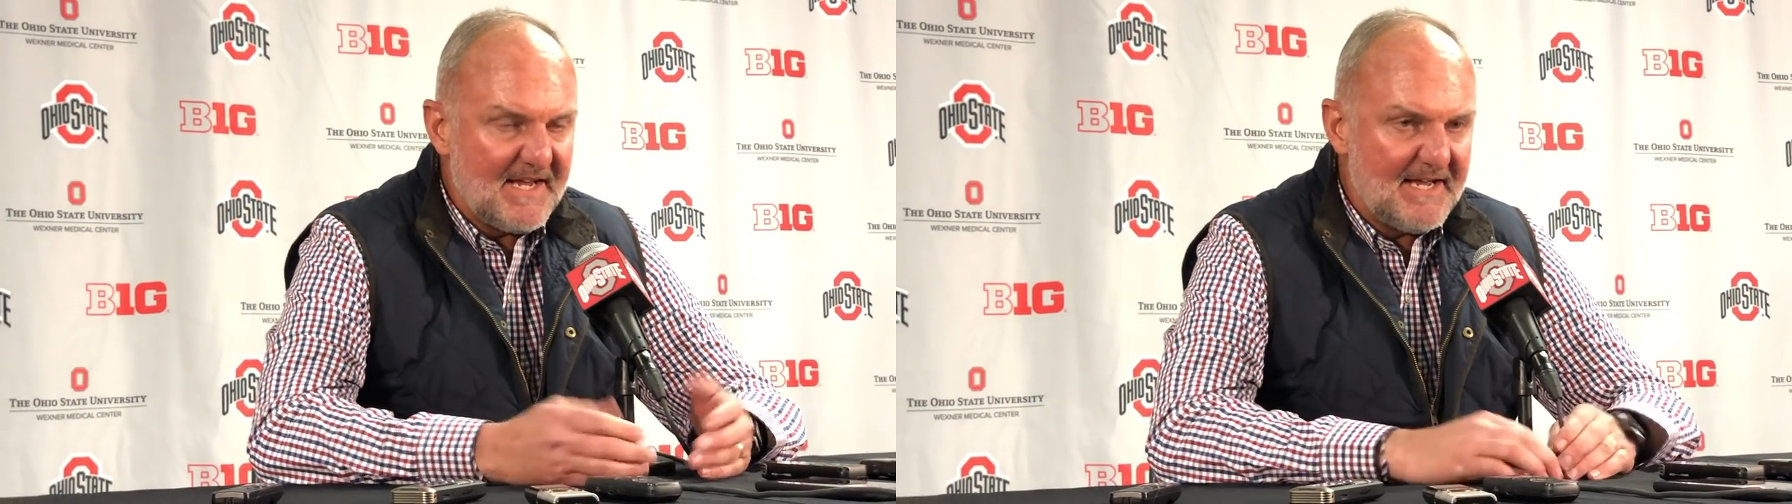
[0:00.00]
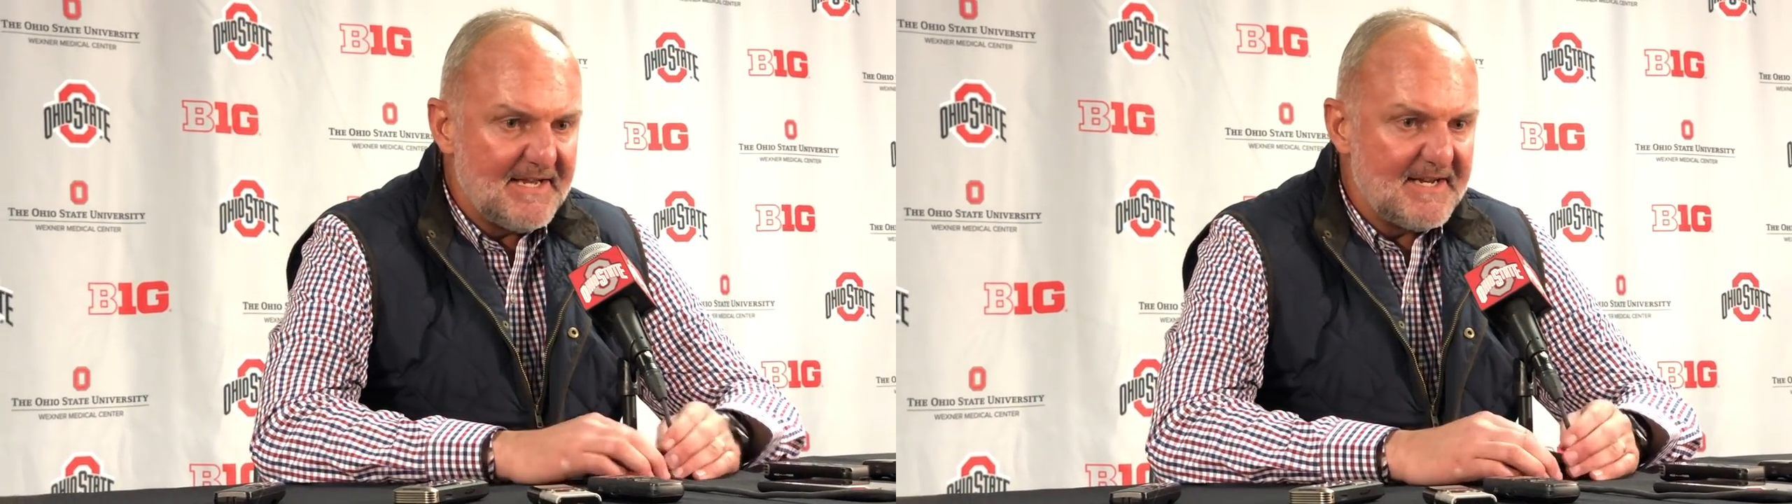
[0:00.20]

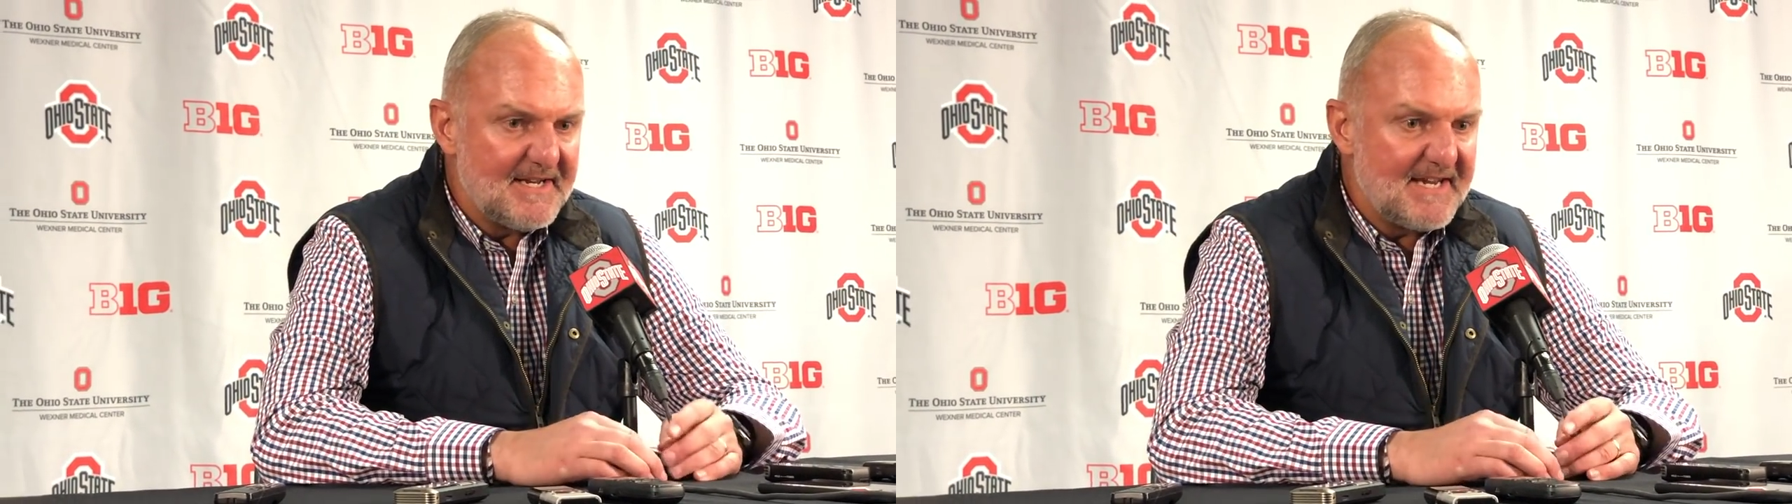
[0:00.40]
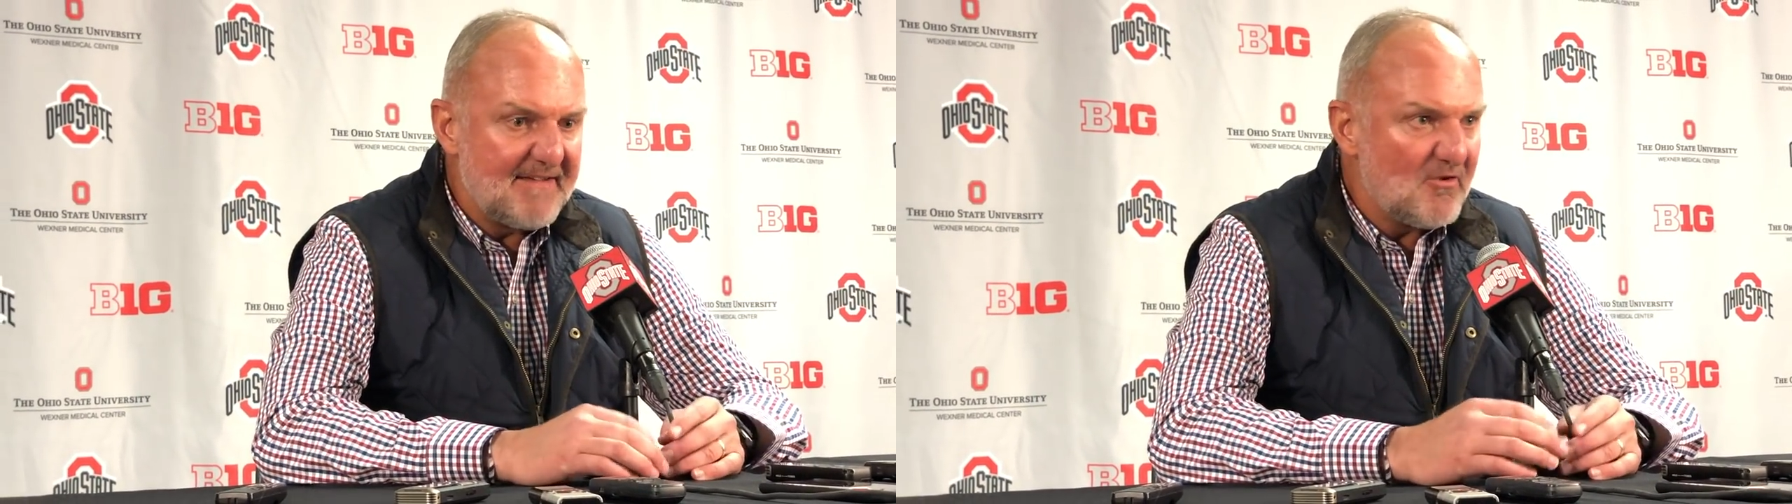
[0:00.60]

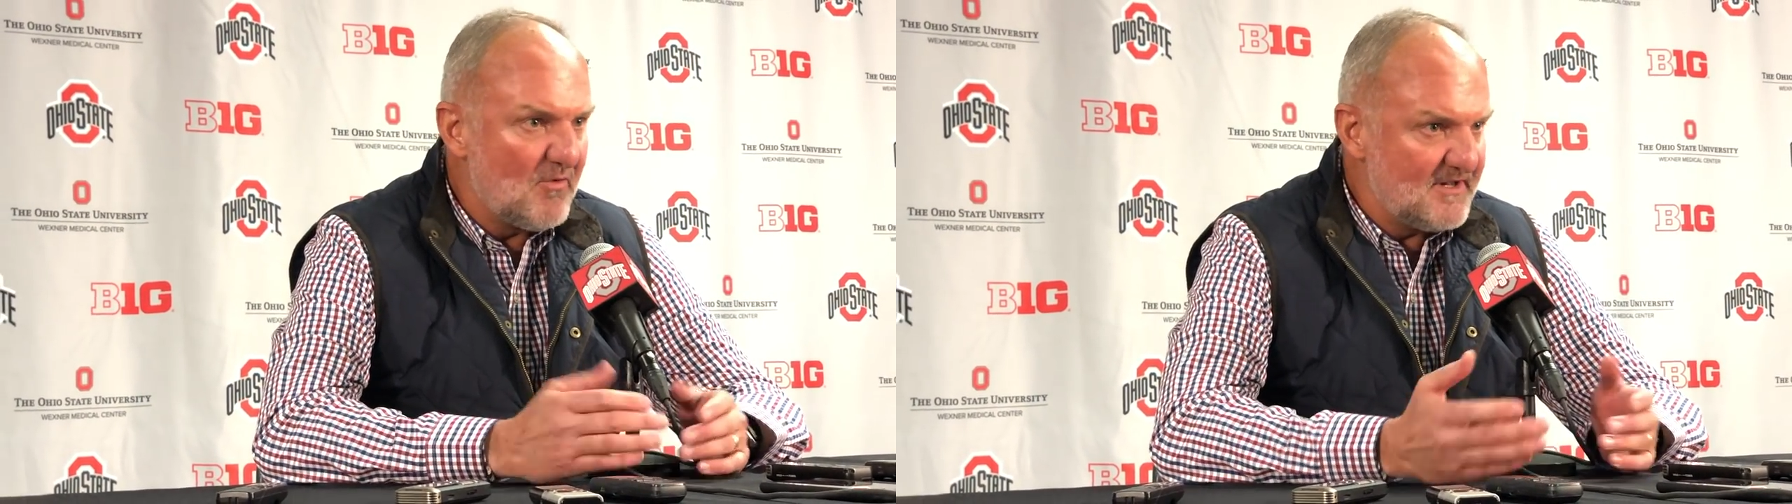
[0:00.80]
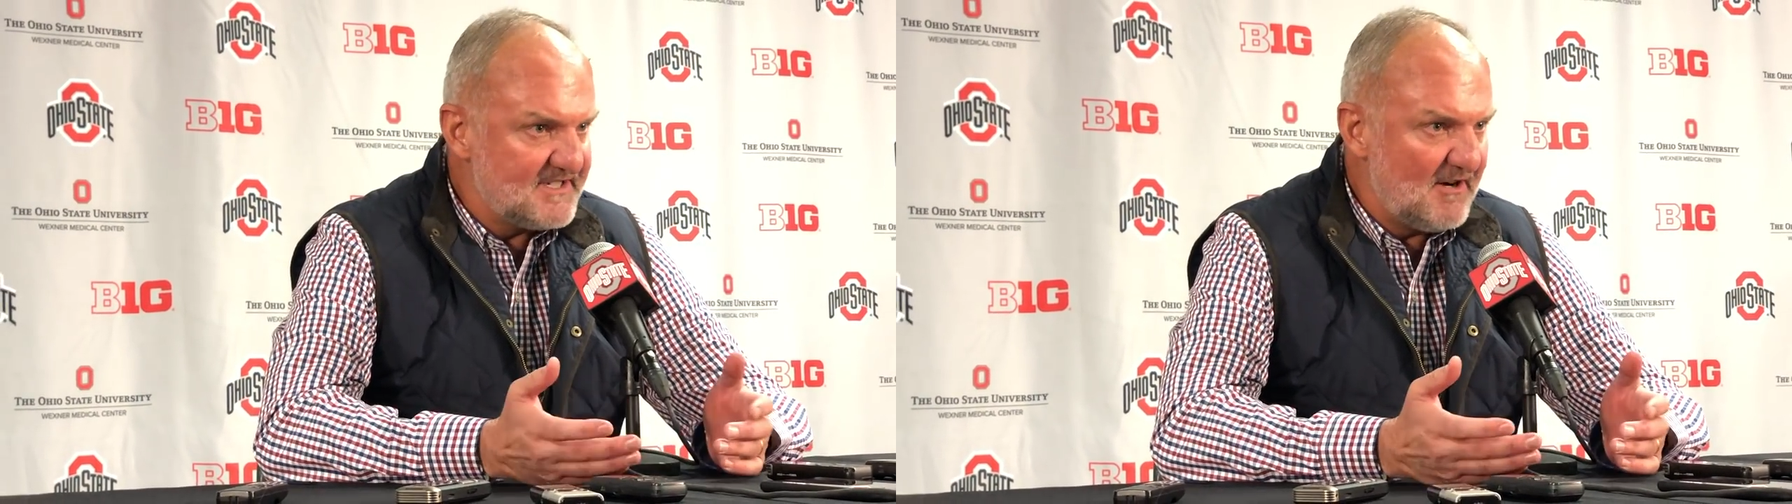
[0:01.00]
and David
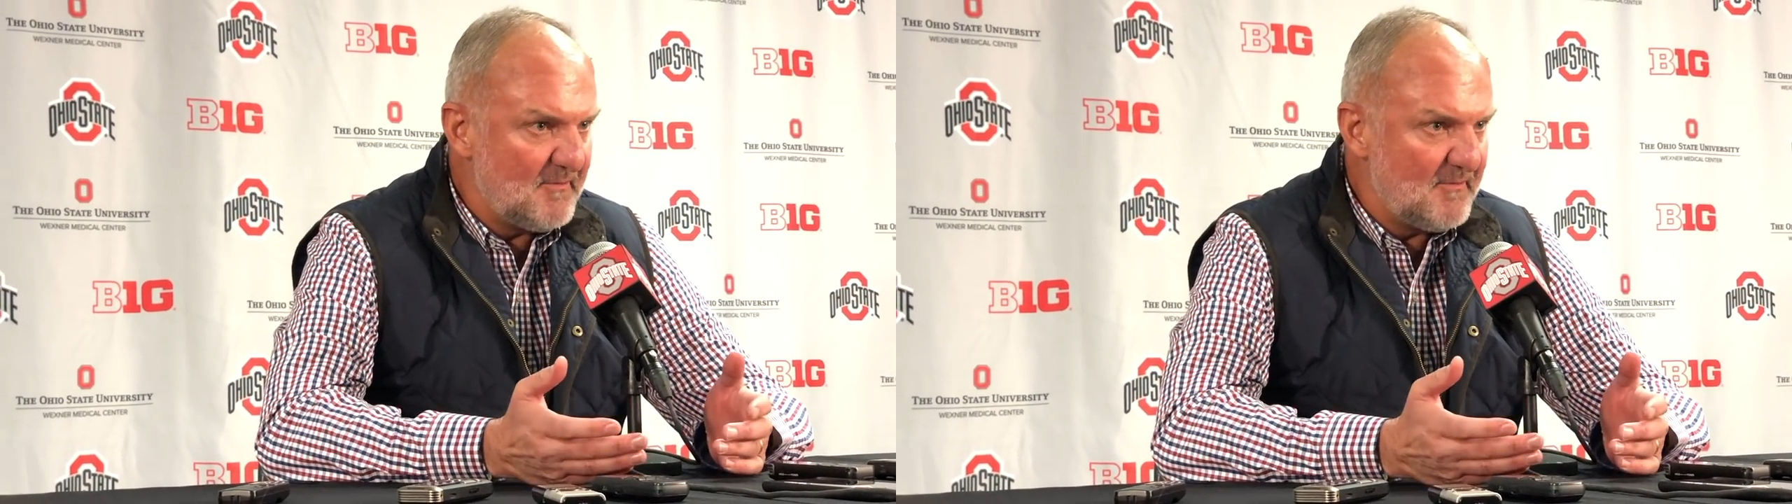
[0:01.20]
wouldn't tell